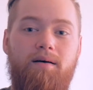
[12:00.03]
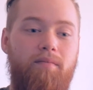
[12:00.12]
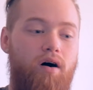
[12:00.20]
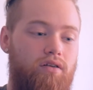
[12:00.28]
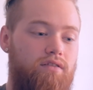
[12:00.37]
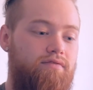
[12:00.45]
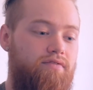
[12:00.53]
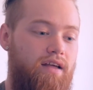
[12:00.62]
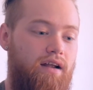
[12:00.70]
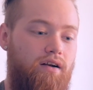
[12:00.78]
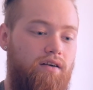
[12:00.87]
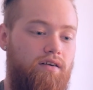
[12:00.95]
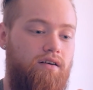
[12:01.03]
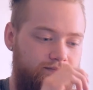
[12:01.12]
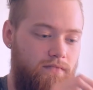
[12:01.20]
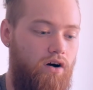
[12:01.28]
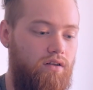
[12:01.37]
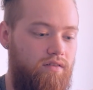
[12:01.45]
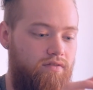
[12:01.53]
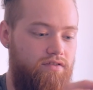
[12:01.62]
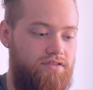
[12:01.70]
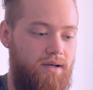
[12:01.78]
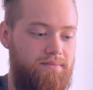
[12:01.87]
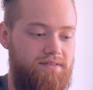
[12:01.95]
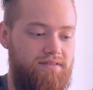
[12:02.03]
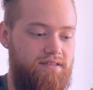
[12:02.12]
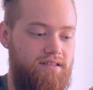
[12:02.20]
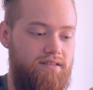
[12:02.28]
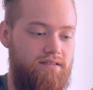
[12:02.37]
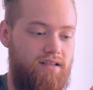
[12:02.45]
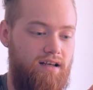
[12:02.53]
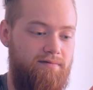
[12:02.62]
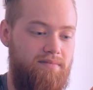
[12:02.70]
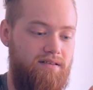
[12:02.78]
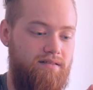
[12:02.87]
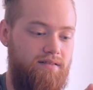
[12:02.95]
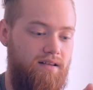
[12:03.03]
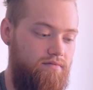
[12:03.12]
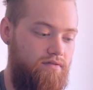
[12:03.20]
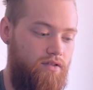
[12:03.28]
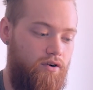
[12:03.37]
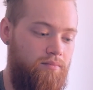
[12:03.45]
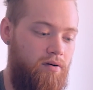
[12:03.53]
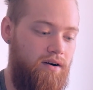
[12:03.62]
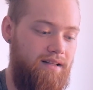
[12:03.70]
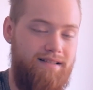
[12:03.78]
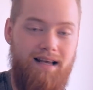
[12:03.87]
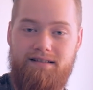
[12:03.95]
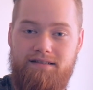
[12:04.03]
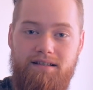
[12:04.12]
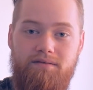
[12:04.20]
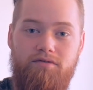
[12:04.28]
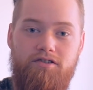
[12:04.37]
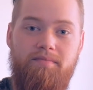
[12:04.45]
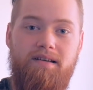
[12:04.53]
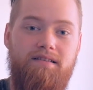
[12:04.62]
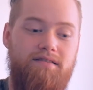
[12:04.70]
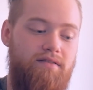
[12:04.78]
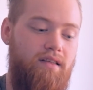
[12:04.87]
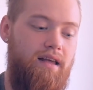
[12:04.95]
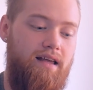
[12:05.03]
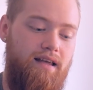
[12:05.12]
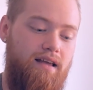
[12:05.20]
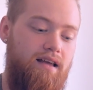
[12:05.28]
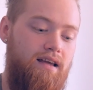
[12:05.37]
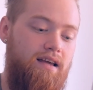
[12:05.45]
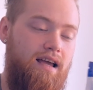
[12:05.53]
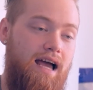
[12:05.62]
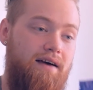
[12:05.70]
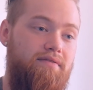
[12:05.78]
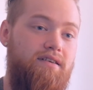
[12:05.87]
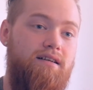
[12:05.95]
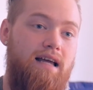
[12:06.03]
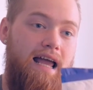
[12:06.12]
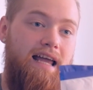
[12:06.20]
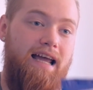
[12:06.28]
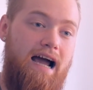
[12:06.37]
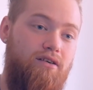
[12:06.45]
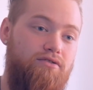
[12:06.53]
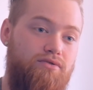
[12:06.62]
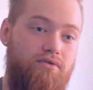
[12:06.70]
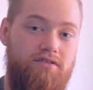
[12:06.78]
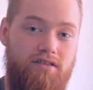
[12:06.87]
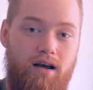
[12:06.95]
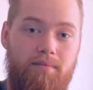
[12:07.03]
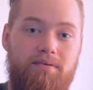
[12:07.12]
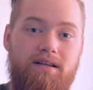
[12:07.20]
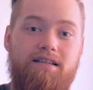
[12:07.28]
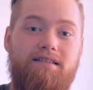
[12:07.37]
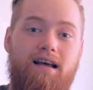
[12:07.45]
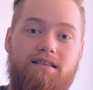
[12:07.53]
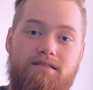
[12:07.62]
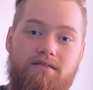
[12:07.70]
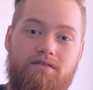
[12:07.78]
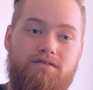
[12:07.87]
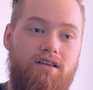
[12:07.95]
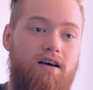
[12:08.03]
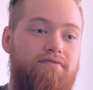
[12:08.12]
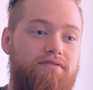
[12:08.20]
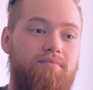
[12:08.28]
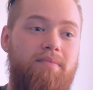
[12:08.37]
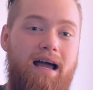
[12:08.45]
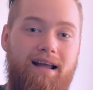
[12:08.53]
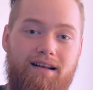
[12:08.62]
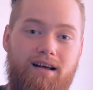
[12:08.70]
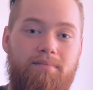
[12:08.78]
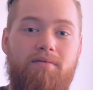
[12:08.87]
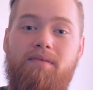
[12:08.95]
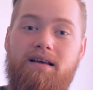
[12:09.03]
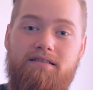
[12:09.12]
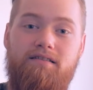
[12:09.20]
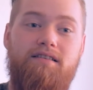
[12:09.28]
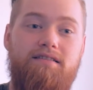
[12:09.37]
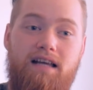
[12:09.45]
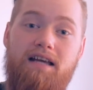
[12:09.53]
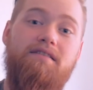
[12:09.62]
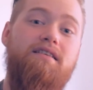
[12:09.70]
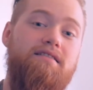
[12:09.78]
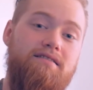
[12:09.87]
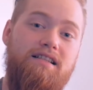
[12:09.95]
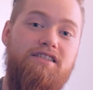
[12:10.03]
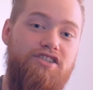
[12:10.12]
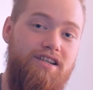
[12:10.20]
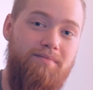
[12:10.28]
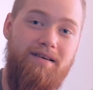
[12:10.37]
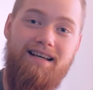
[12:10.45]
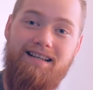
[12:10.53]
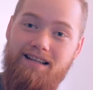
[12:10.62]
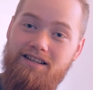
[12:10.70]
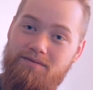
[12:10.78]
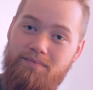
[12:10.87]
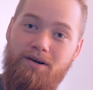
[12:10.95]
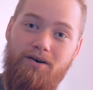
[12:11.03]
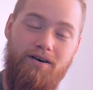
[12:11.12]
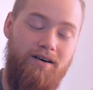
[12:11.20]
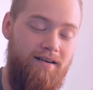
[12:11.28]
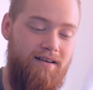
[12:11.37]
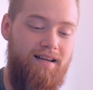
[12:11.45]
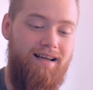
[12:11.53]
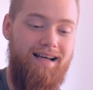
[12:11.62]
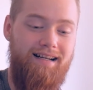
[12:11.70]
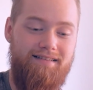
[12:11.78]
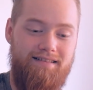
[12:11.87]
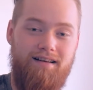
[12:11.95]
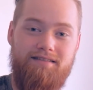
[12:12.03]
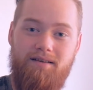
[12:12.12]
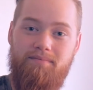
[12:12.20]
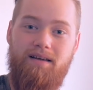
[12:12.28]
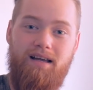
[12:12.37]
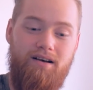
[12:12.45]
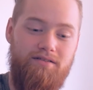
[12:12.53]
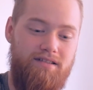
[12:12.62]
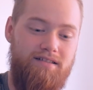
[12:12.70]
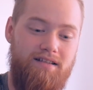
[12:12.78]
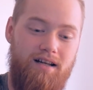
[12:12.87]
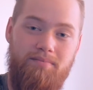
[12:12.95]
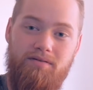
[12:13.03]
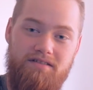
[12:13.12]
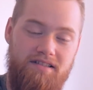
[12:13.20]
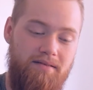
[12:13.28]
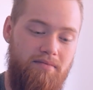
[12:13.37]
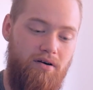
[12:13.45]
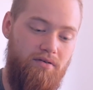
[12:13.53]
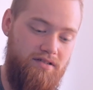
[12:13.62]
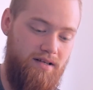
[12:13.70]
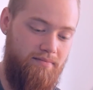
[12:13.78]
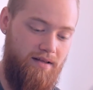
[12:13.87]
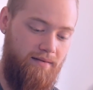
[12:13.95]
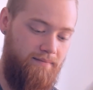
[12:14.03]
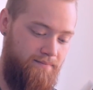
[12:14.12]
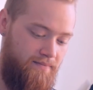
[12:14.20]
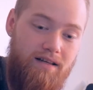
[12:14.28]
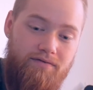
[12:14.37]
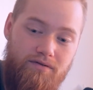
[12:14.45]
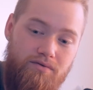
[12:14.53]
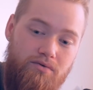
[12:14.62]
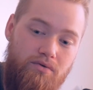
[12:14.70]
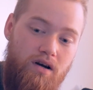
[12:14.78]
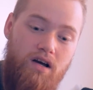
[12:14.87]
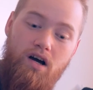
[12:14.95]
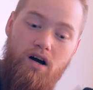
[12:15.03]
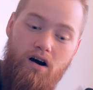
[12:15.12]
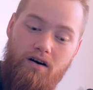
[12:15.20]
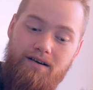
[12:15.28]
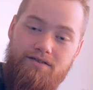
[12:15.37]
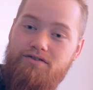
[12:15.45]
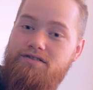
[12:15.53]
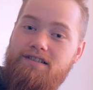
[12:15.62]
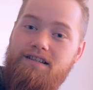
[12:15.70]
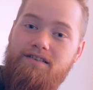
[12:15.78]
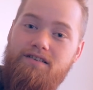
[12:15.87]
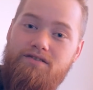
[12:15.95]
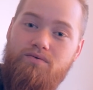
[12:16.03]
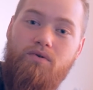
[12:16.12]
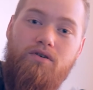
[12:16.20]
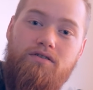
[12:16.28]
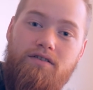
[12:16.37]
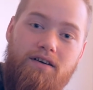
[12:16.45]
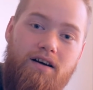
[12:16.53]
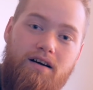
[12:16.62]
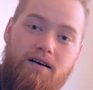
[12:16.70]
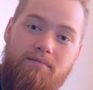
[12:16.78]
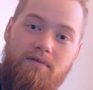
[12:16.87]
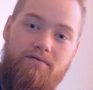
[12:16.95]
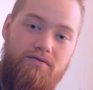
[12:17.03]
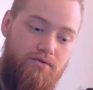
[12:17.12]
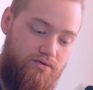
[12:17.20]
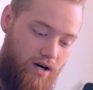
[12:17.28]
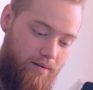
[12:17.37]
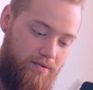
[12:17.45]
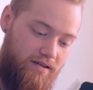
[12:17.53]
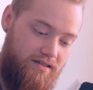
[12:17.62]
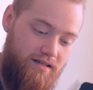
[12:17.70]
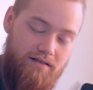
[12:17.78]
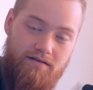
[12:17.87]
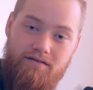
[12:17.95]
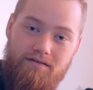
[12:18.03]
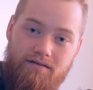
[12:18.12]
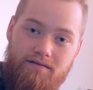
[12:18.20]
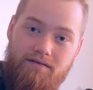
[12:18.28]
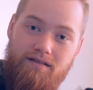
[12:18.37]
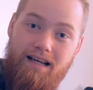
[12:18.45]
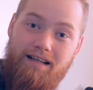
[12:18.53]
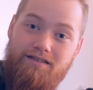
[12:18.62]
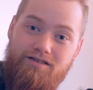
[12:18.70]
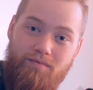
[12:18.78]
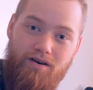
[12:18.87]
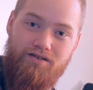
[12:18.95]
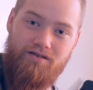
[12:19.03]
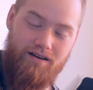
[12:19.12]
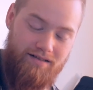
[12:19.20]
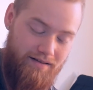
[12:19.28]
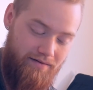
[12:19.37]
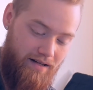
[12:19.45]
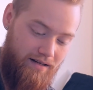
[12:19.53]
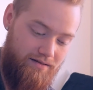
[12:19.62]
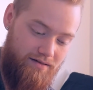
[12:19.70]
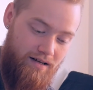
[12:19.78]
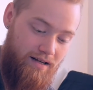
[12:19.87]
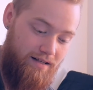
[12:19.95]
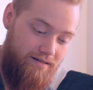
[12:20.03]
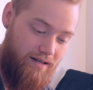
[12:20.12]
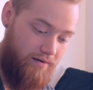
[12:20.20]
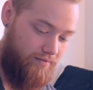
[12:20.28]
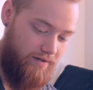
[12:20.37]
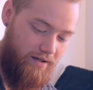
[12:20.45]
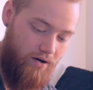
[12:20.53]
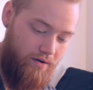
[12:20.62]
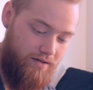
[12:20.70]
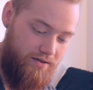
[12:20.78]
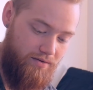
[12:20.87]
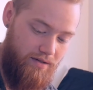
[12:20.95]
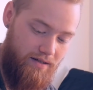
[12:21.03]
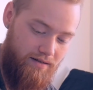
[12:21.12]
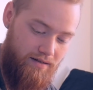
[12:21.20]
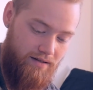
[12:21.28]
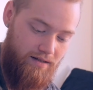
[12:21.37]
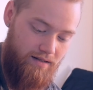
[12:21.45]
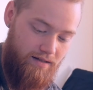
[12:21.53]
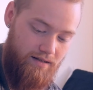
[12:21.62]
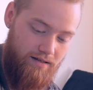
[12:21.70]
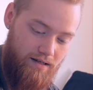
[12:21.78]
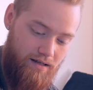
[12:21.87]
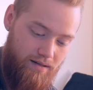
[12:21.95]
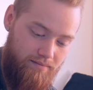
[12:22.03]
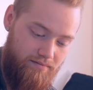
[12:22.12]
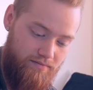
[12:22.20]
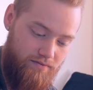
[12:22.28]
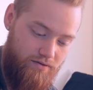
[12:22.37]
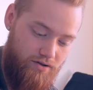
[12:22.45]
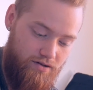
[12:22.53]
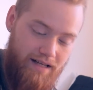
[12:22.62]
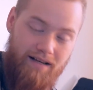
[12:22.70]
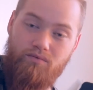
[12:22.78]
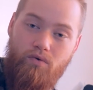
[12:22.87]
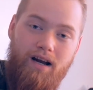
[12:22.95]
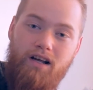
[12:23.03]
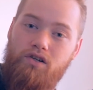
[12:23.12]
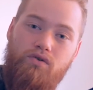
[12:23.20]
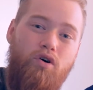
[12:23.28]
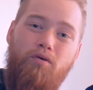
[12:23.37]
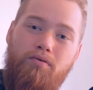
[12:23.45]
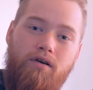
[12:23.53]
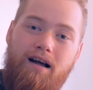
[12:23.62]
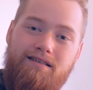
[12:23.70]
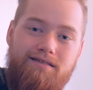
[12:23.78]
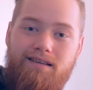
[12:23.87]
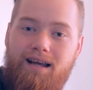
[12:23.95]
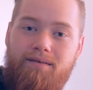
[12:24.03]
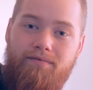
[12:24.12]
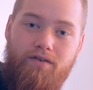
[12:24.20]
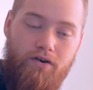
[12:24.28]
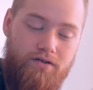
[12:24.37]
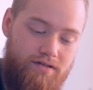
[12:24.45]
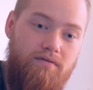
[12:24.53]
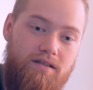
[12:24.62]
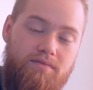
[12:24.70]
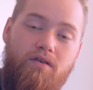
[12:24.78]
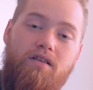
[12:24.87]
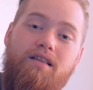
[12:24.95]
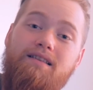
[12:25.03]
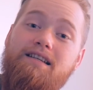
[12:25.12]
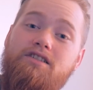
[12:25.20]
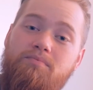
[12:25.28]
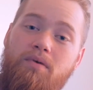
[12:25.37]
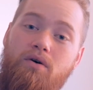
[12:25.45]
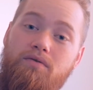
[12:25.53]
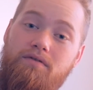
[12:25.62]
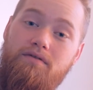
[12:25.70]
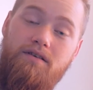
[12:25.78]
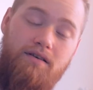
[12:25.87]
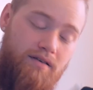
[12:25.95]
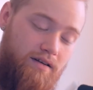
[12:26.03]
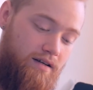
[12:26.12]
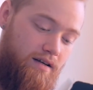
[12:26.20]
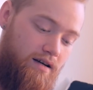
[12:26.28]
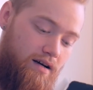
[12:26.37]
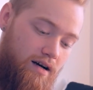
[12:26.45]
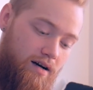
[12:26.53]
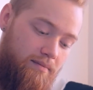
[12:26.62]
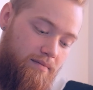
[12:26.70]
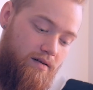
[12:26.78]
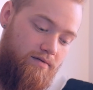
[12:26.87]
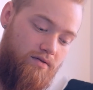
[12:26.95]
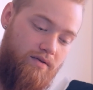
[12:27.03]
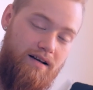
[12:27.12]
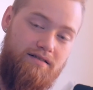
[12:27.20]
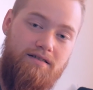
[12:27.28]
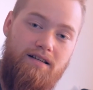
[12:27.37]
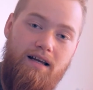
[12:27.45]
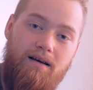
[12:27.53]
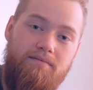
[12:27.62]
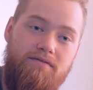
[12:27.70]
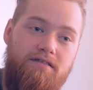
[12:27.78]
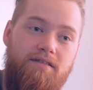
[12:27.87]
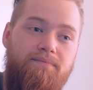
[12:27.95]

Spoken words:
All of their substances have been third party tested, which means they have a outsourced company test their stuff to back it up and basically say that it's legitimate and it's pure and it's not something else. It's not a placebo or something. If you are interested in this world of nootropics and smart drugs and things, definitely go into it. Just get regular old Piracetam first. It's one of the least potent of the Racetams.